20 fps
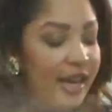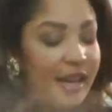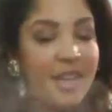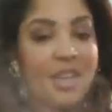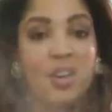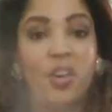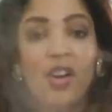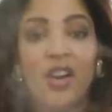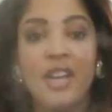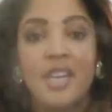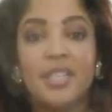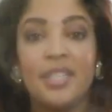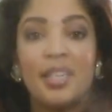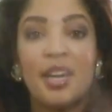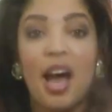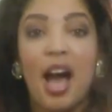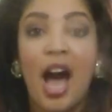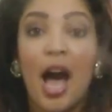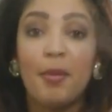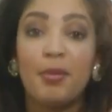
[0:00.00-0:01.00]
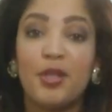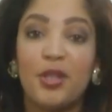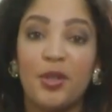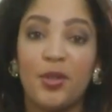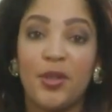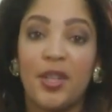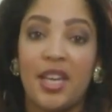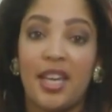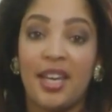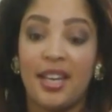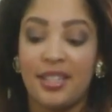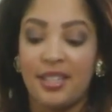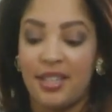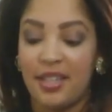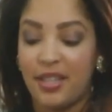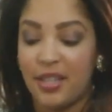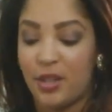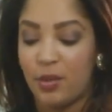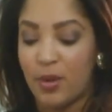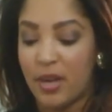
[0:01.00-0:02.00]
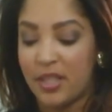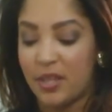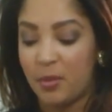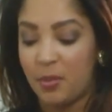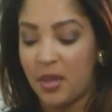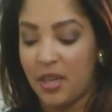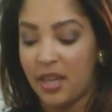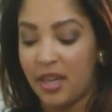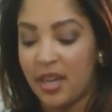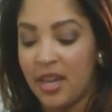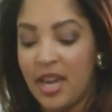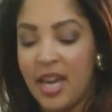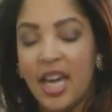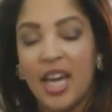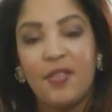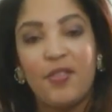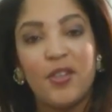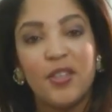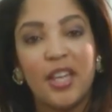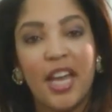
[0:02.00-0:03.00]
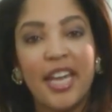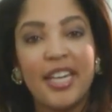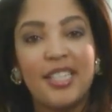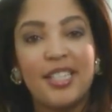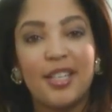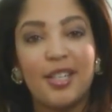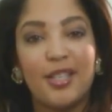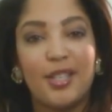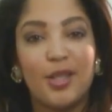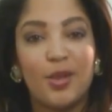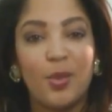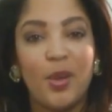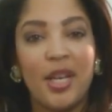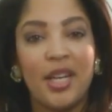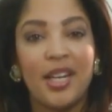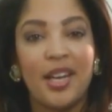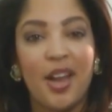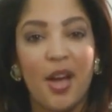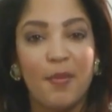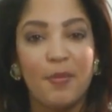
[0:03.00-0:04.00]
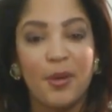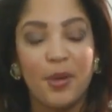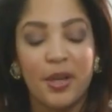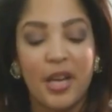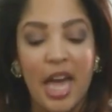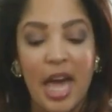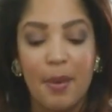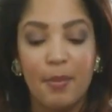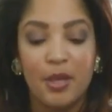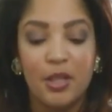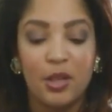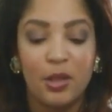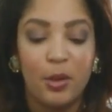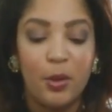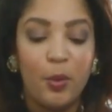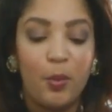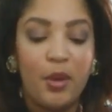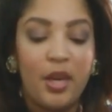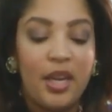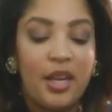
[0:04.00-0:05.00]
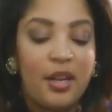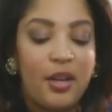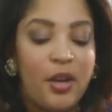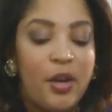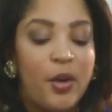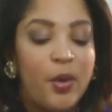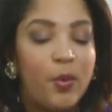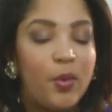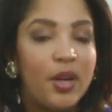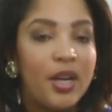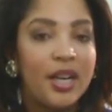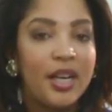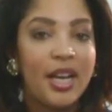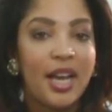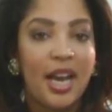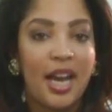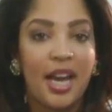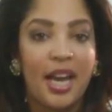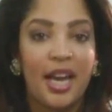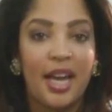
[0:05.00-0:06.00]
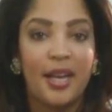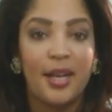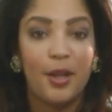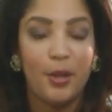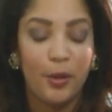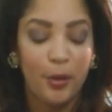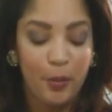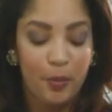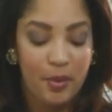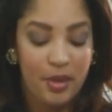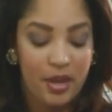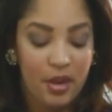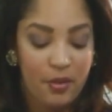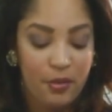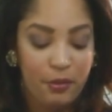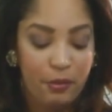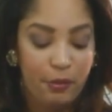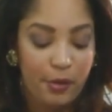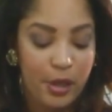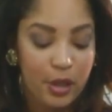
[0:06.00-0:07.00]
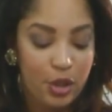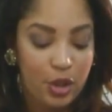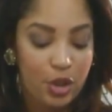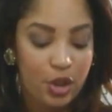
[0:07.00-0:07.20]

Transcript: Here is an optional kick to this recipe. If you like to sweeten up your cabbage a little bit, we're going to add a little bit of fresh